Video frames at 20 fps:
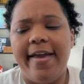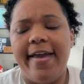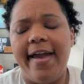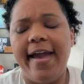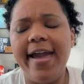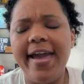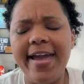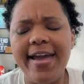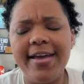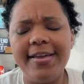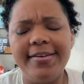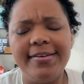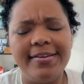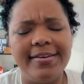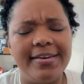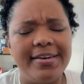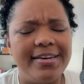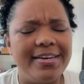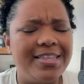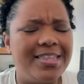And
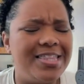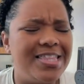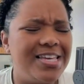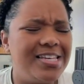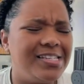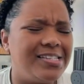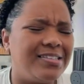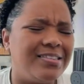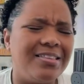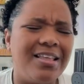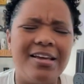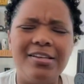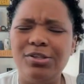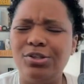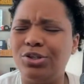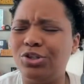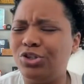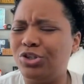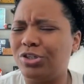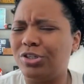this led
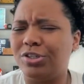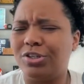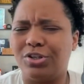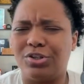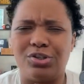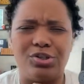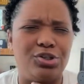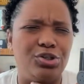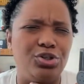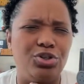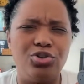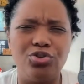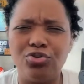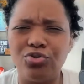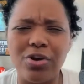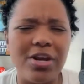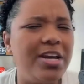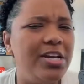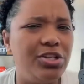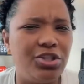to just a
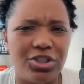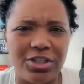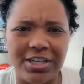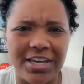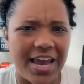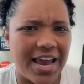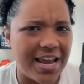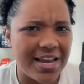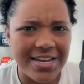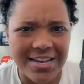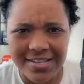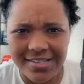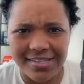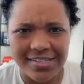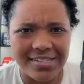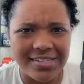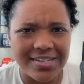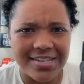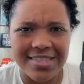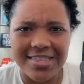strange
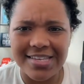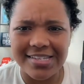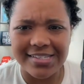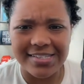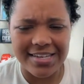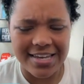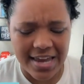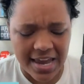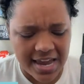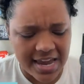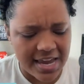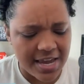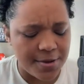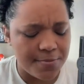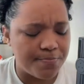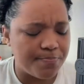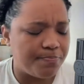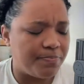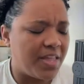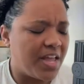cadence to this
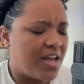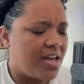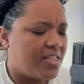game.